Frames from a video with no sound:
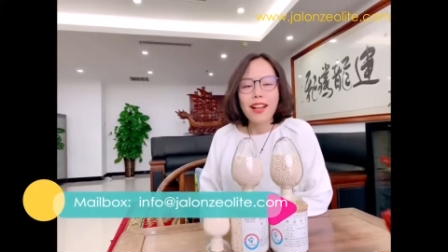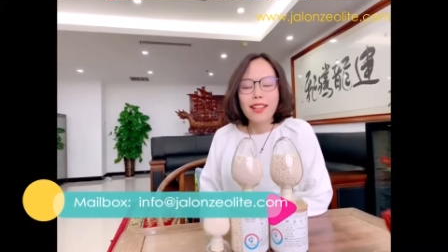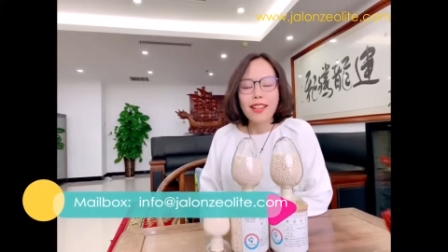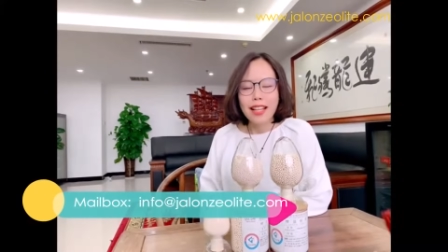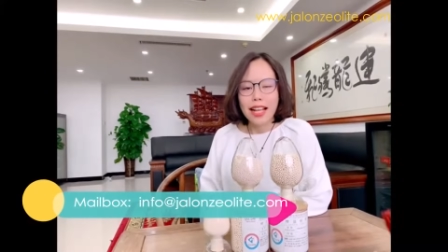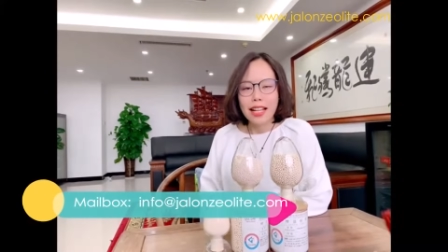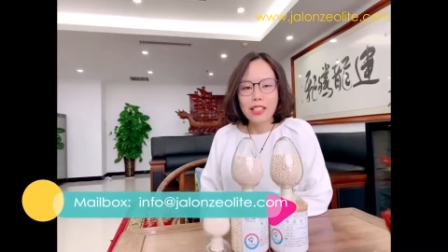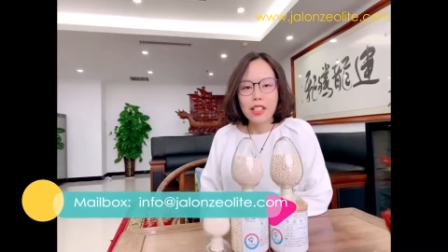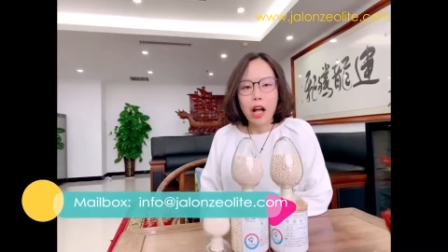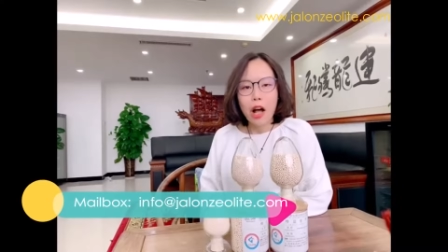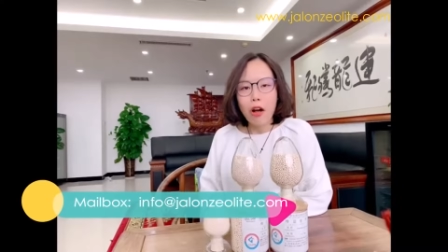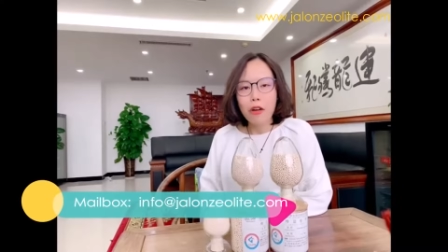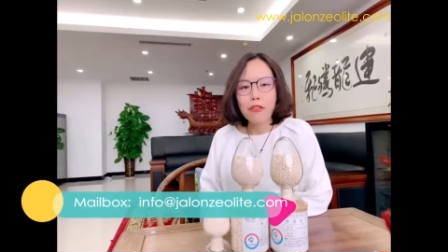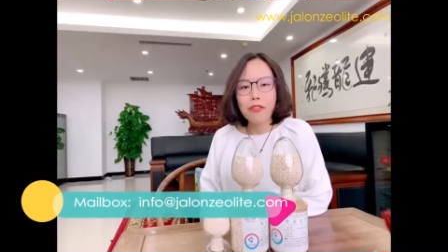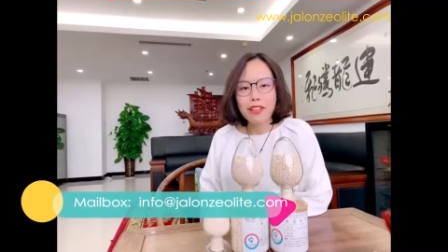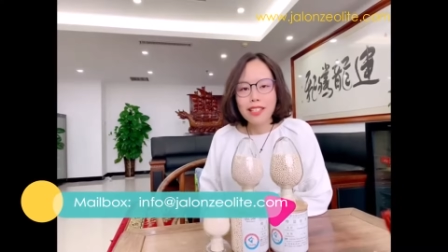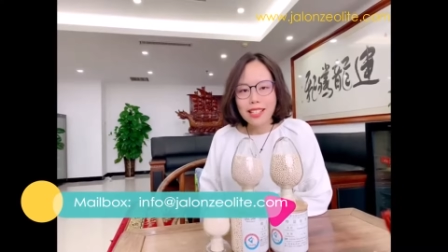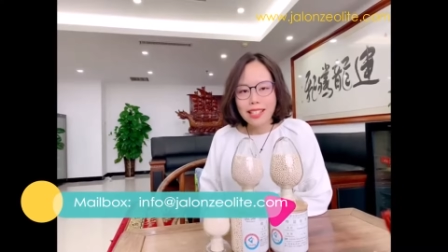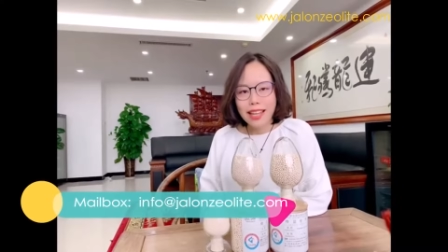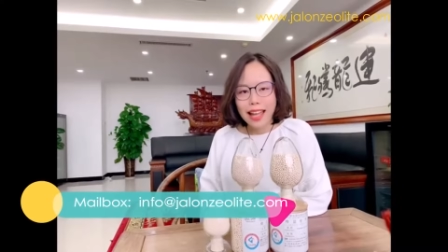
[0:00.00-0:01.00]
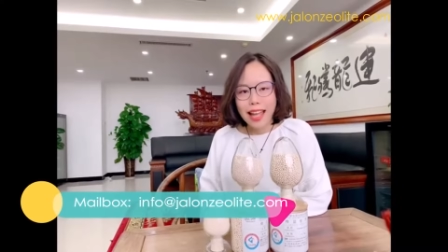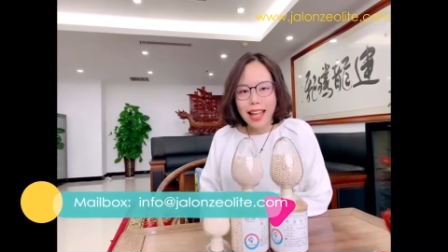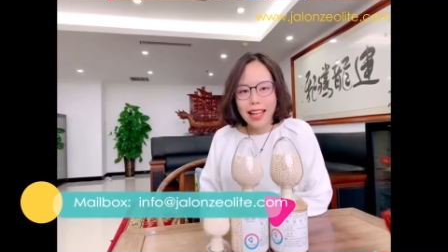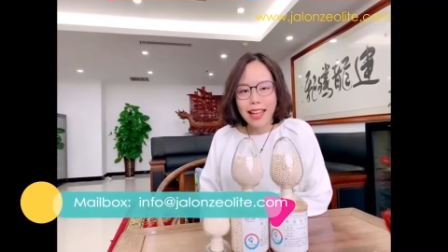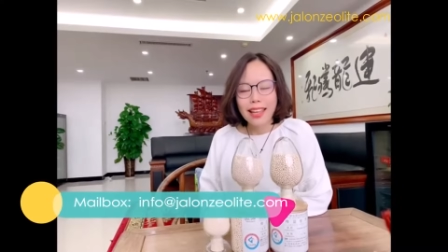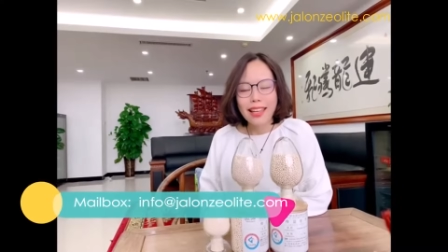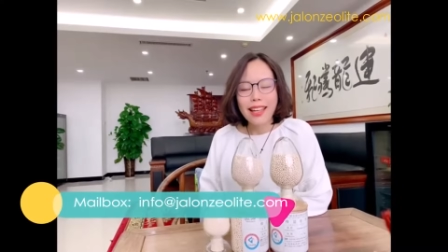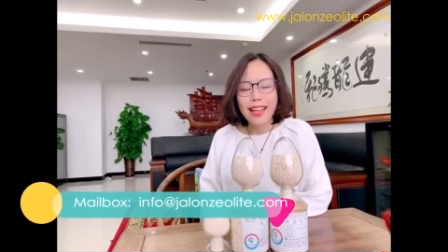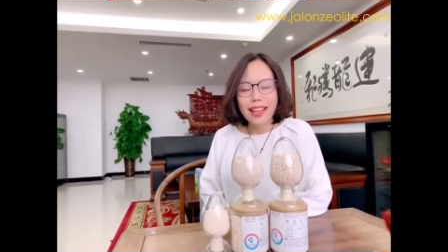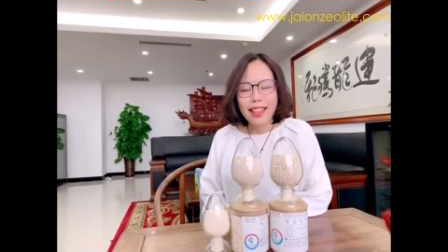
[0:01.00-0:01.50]
That's all for
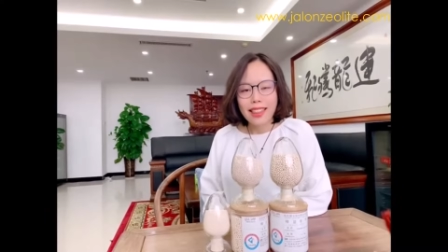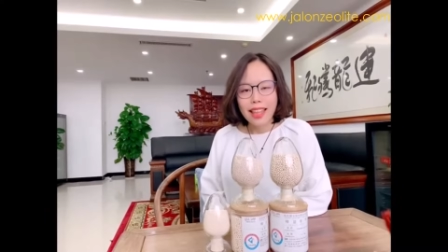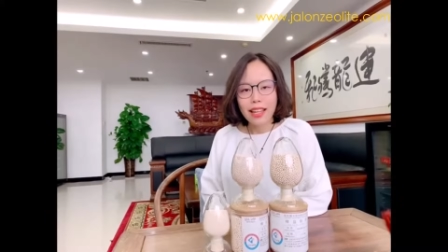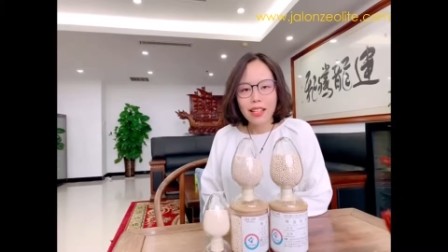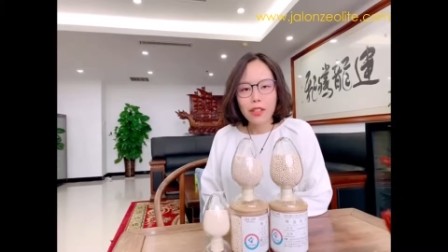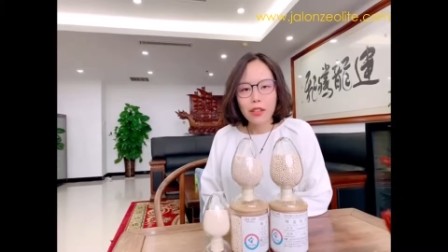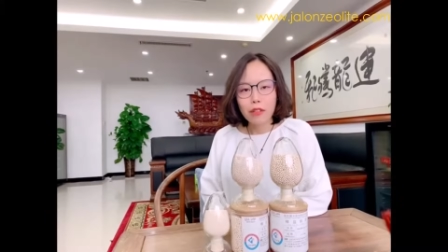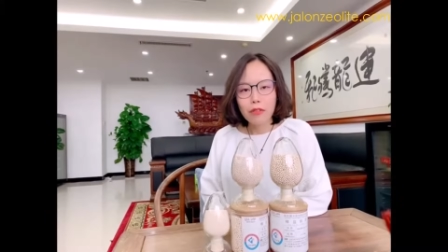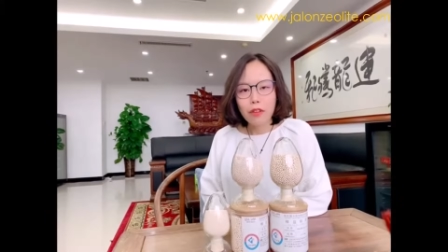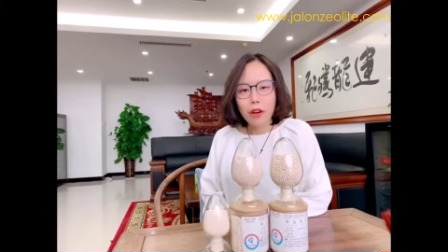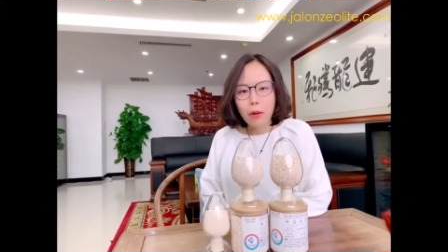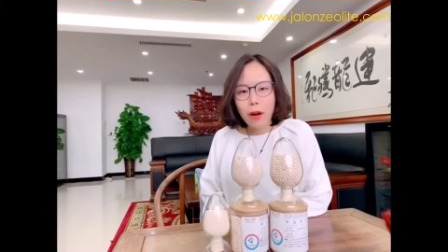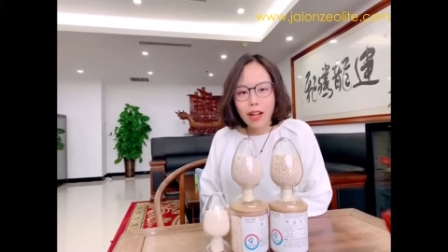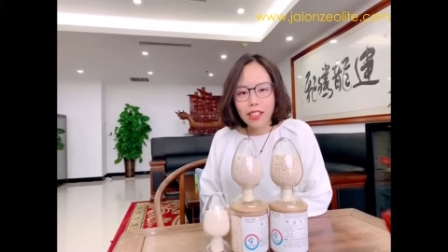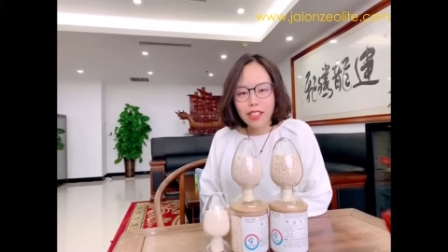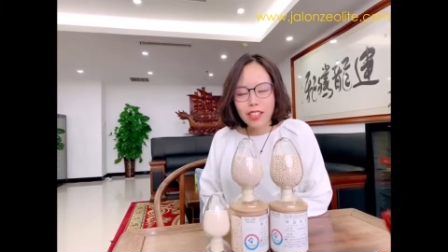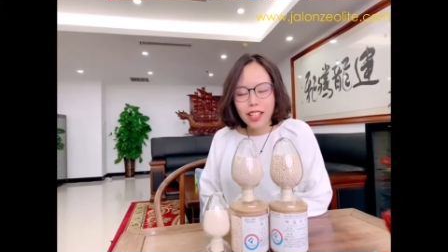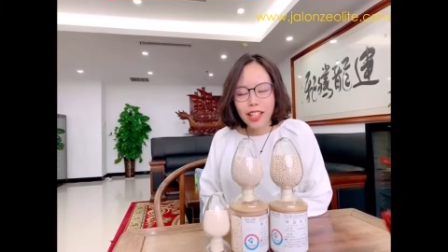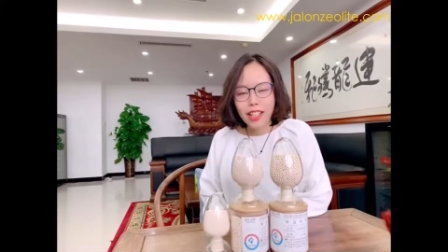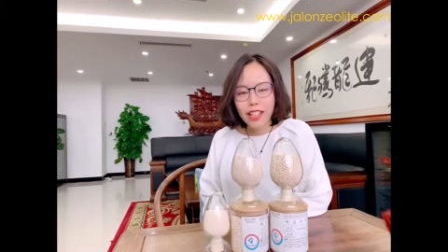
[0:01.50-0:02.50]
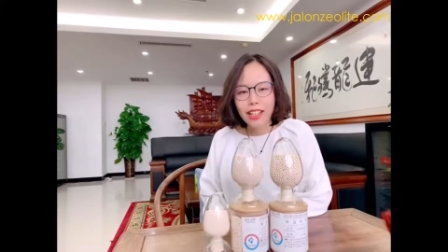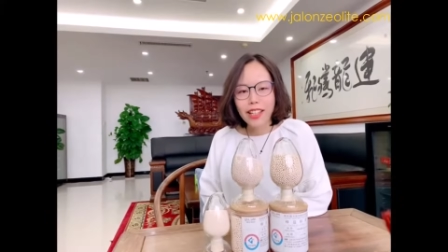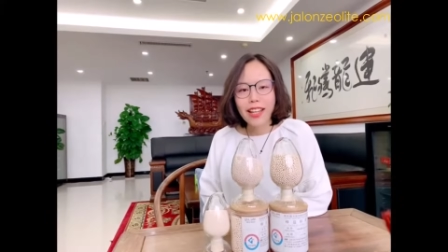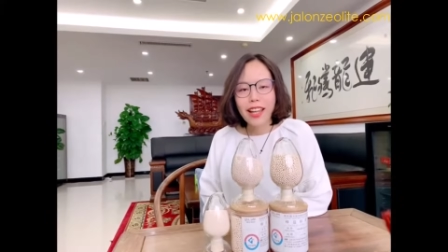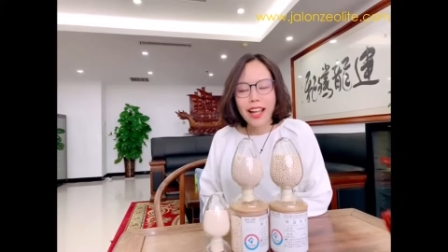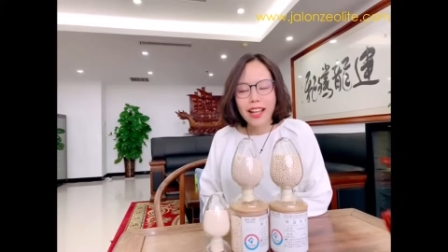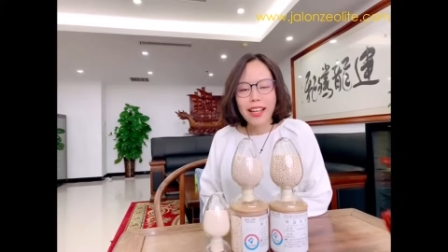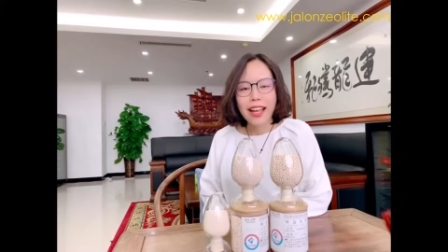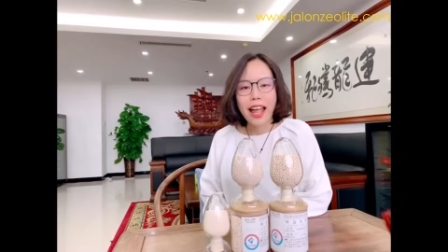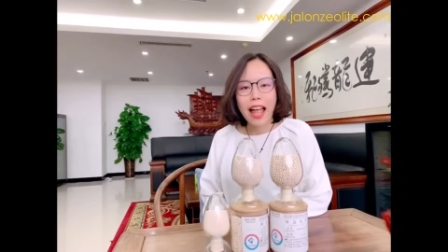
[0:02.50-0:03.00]
today. Thank you for
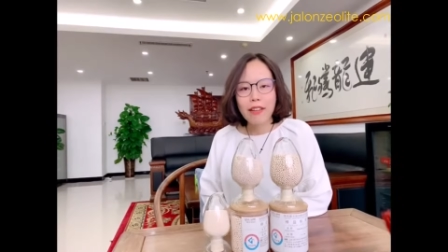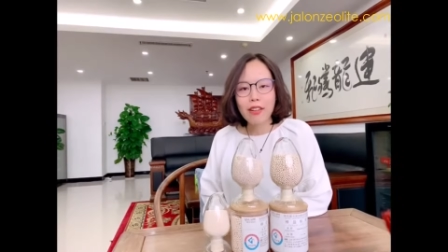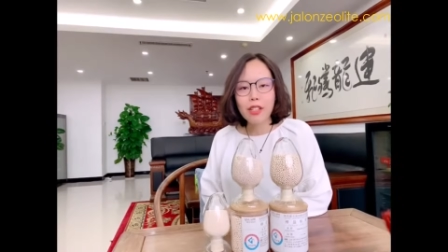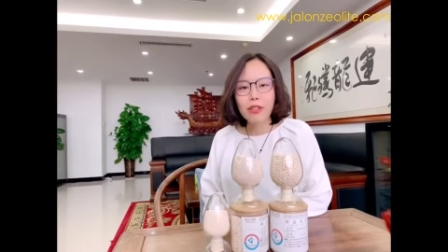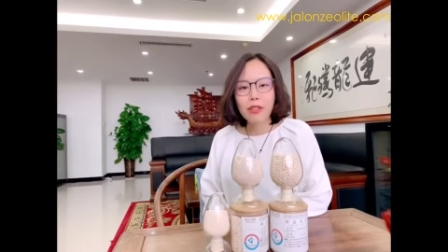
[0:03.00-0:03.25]
watching and have a